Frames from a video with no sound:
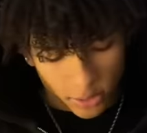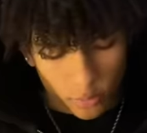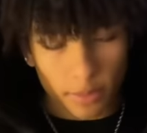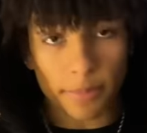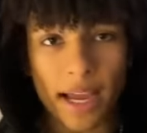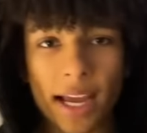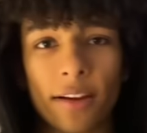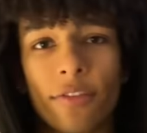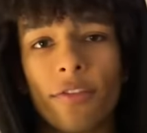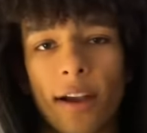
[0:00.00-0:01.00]
we're
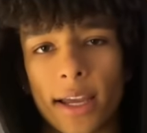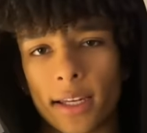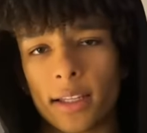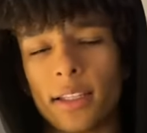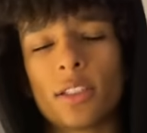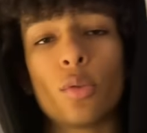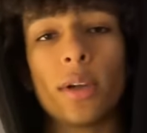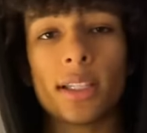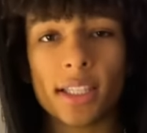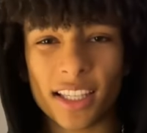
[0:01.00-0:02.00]
back finally, so
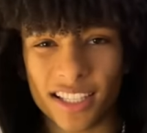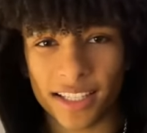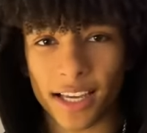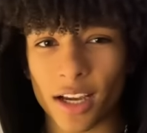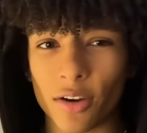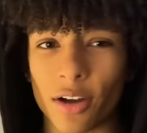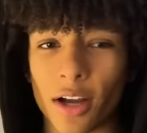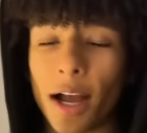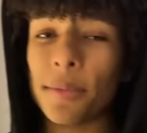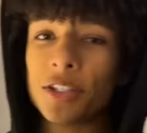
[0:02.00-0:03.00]
we get to eat now.
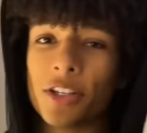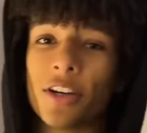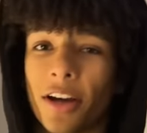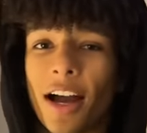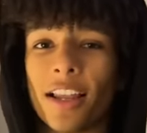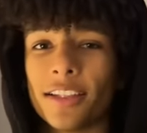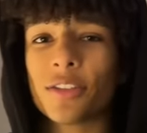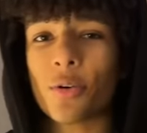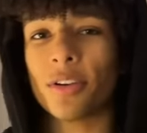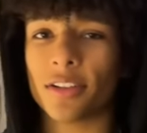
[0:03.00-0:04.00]
I'm gonna show you all how this
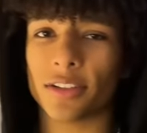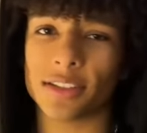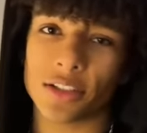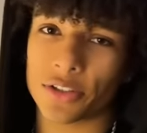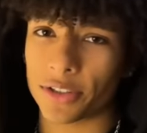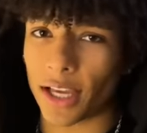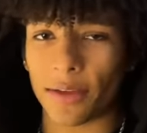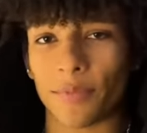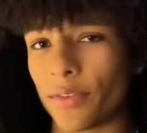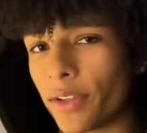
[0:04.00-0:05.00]
corn turns out, cause
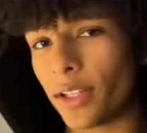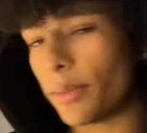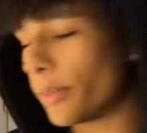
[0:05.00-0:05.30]
I've never done it